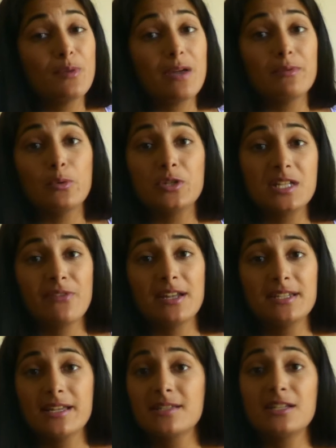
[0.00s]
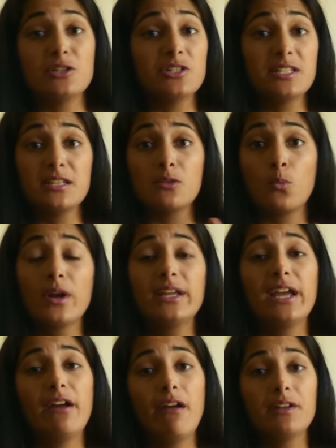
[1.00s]
baby, which is fantastic. You just need the one
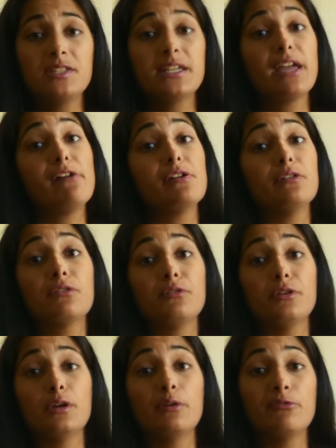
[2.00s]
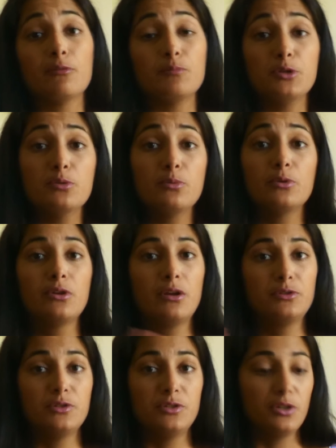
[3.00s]
carrier to carry you through from newborn
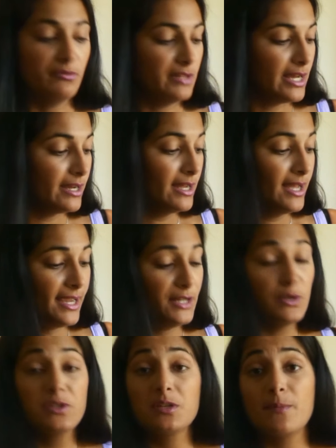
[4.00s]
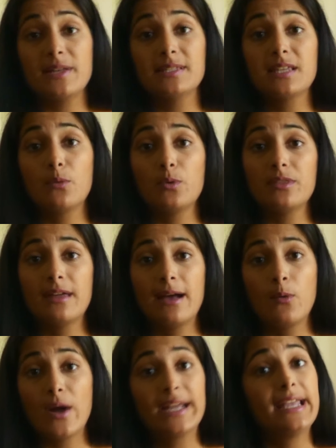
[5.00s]
to toddler. It also means that with
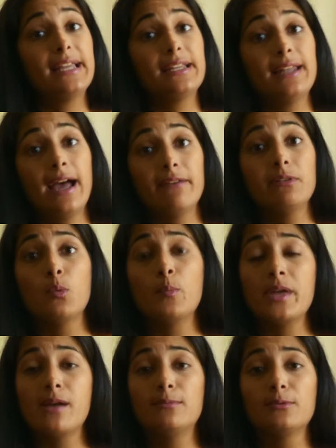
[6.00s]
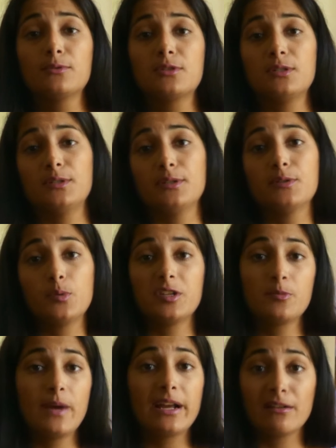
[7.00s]
Joaquin and Javi, we'll be able to
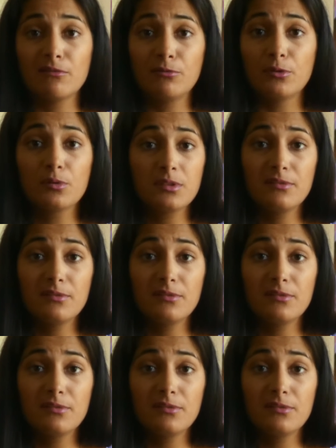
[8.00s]
switch back and forth